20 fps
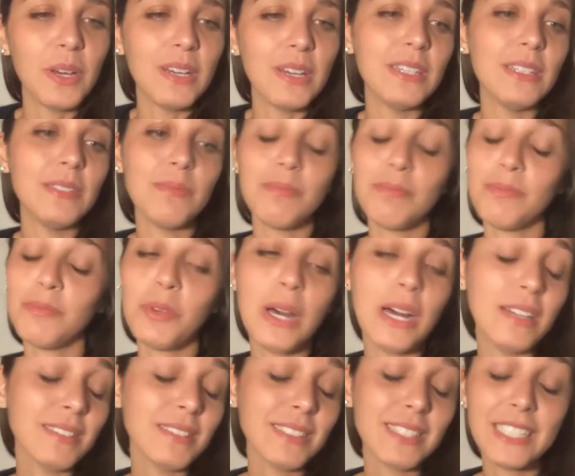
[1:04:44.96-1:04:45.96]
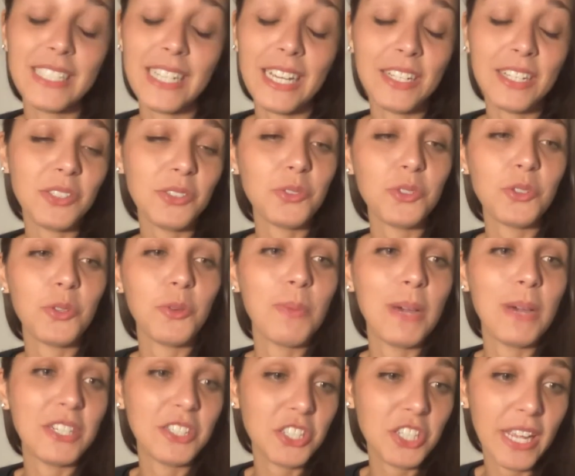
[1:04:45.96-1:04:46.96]
uh, well, thank you so
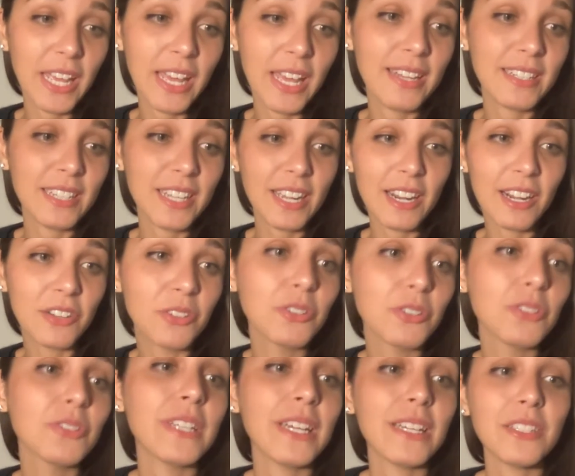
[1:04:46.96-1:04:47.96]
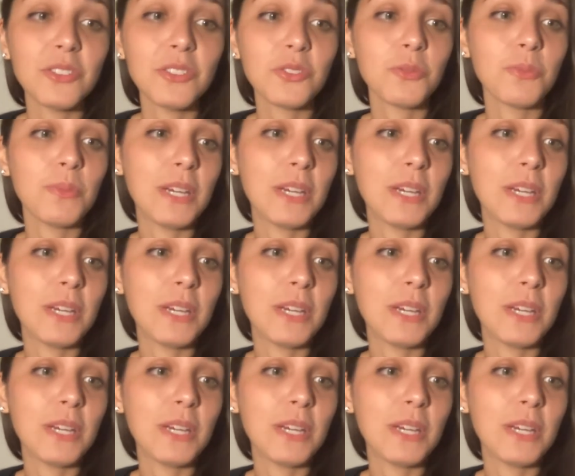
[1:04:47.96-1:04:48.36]
much again, Carol. Thank you so much.